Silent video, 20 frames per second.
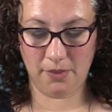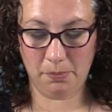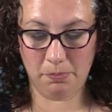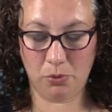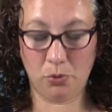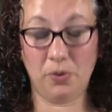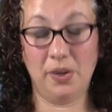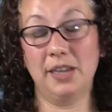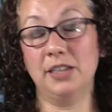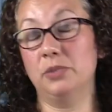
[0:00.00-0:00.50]

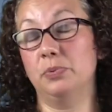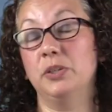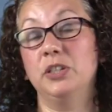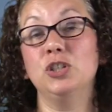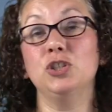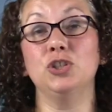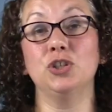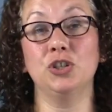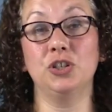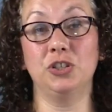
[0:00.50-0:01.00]
point when
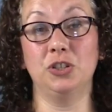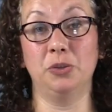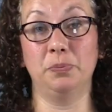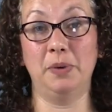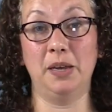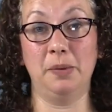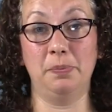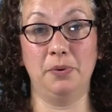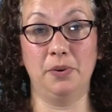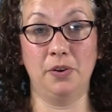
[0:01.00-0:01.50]
you turn your
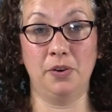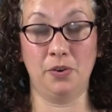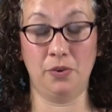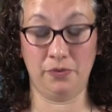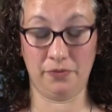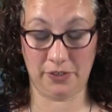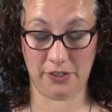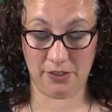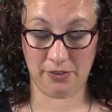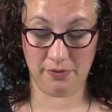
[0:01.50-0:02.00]
paper
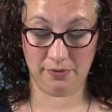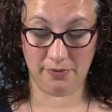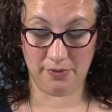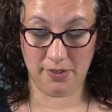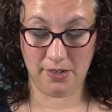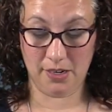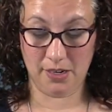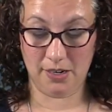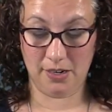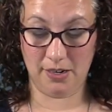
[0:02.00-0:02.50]
over.
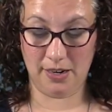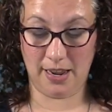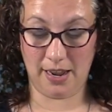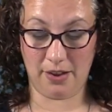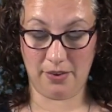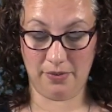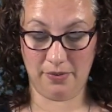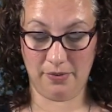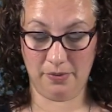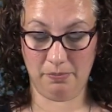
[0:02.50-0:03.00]

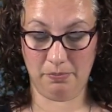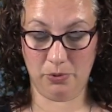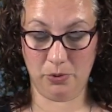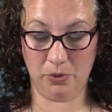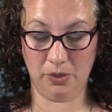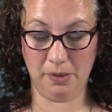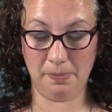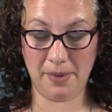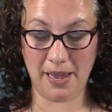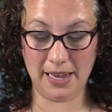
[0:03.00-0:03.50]
Now,
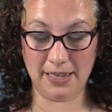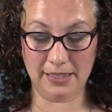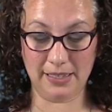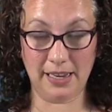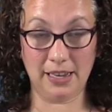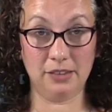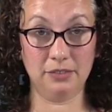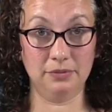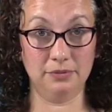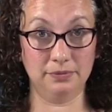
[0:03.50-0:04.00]
pull it back
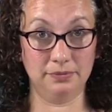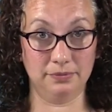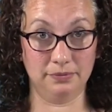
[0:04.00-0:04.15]
down,